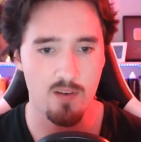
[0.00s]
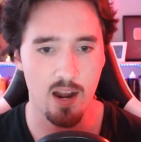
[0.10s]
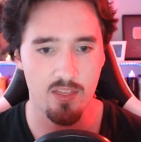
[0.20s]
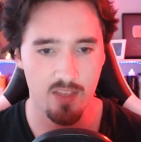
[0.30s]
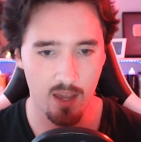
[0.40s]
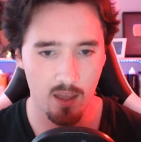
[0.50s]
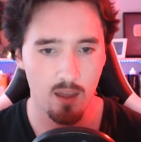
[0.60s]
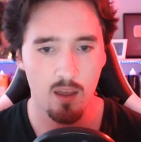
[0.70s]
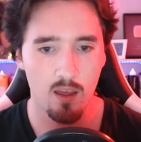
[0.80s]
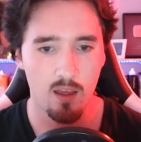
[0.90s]
And I think
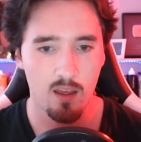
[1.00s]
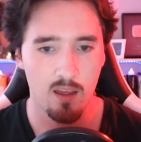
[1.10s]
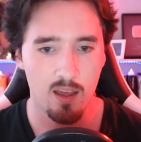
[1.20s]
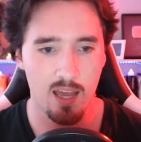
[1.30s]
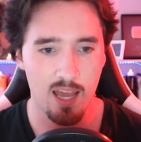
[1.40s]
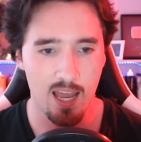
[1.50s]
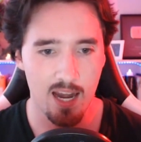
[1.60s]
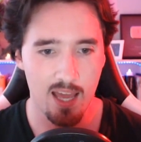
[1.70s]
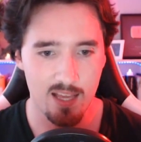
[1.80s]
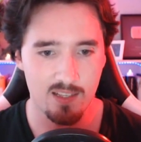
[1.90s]

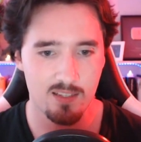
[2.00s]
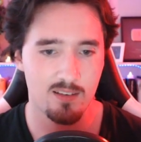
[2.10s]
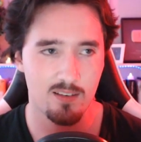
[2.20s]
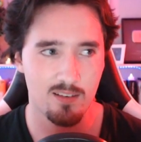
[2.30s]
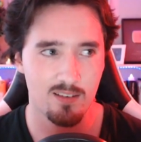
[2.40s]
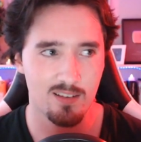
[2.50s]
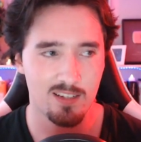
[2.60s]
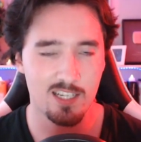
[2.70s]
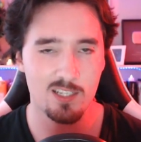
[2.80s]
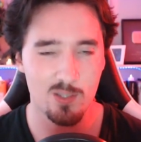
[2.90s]
it is
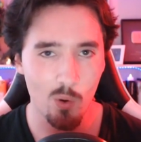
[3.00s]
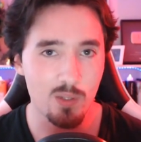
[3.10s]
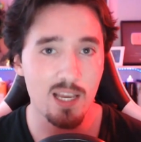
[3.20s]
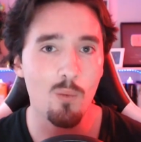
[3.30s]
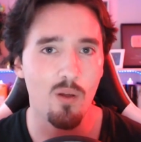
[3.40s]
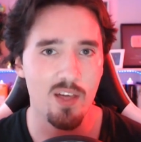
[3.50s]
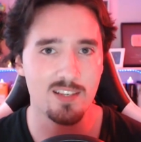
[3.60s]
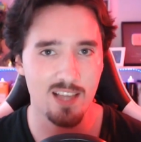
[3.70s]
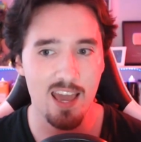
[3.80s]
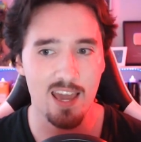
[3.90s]
distorting what they're
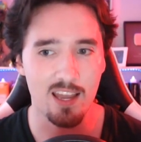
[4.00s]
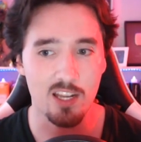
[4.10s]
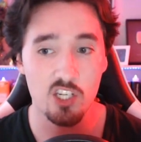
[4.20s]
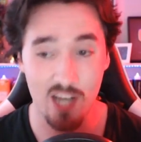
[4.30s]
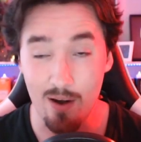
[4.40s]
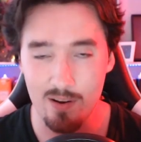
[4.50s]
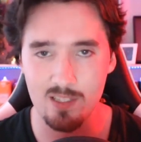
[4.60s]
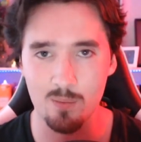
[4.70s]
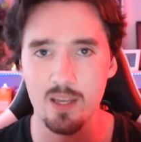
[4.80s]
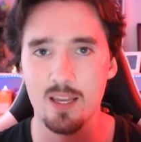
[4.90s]
saying
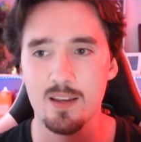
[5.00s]
charitably.